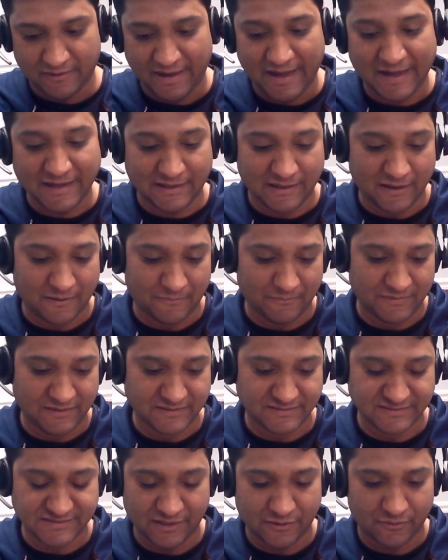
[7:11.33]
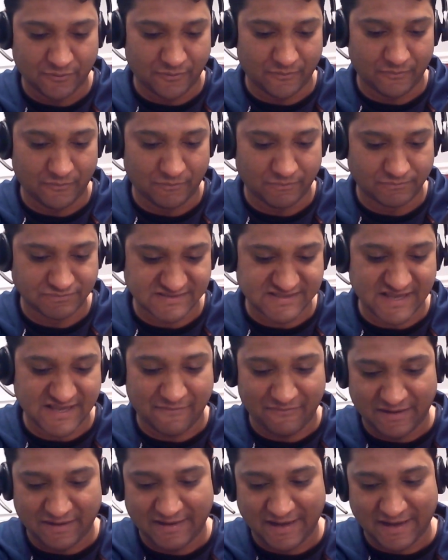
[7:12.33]
eight numbers, 0 to
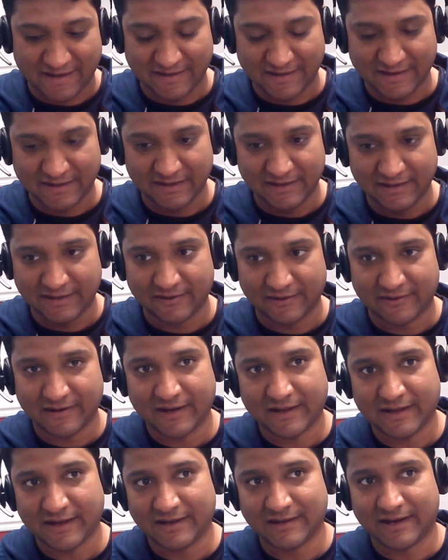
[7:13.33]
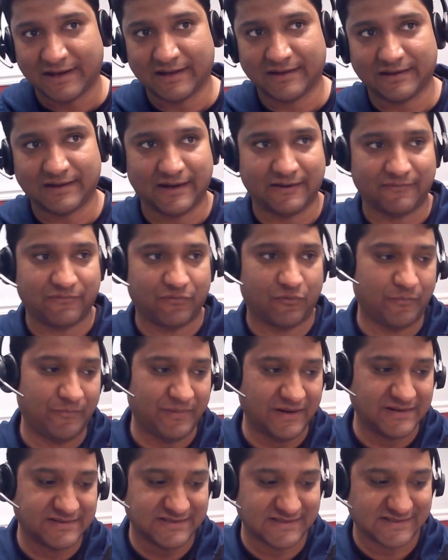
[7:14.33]
7 technically, right? And 4
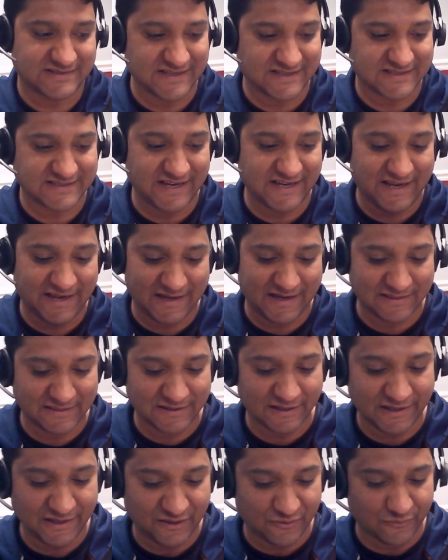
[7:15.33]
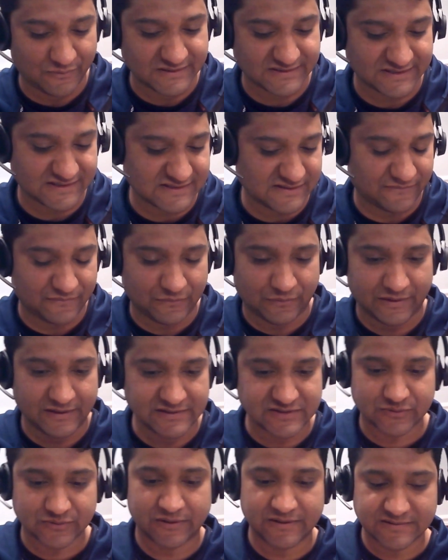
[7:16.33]
bits is 16 and 32 and 64
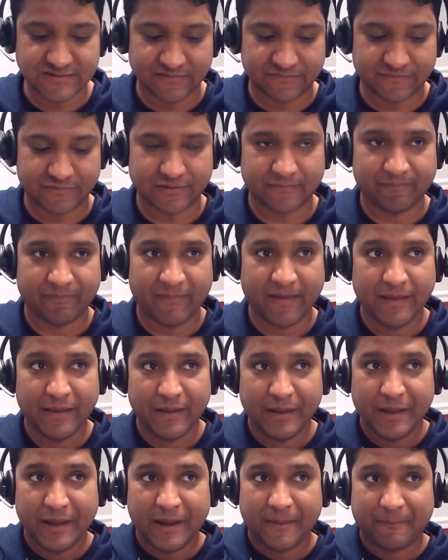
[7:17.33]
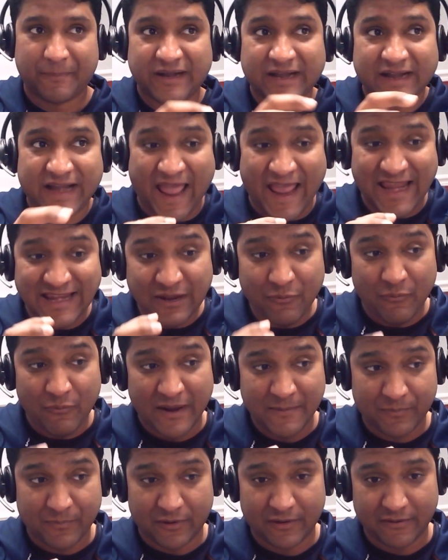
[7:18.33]
and so on and so forth. But at any
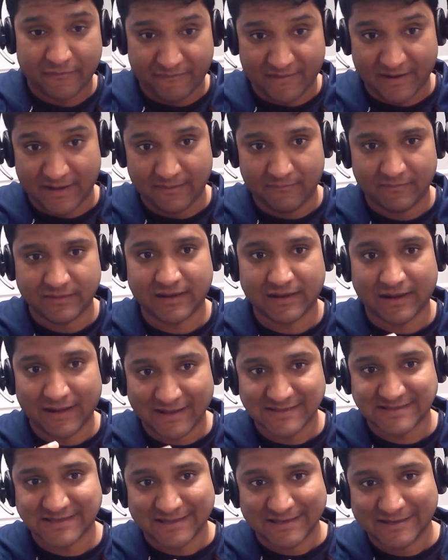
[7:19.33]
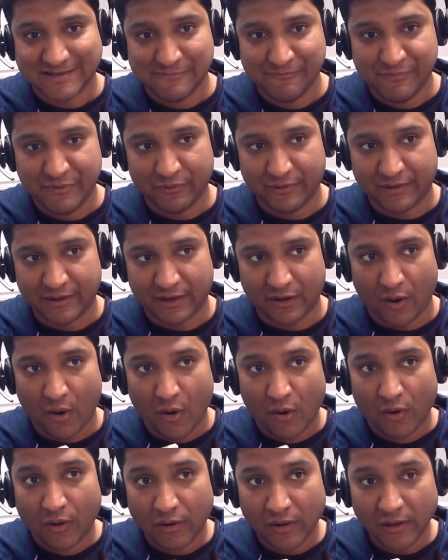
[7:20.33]
one point of time with a classical computer,
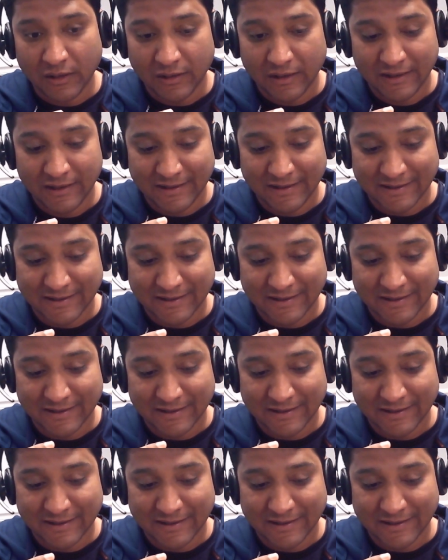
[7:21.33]
all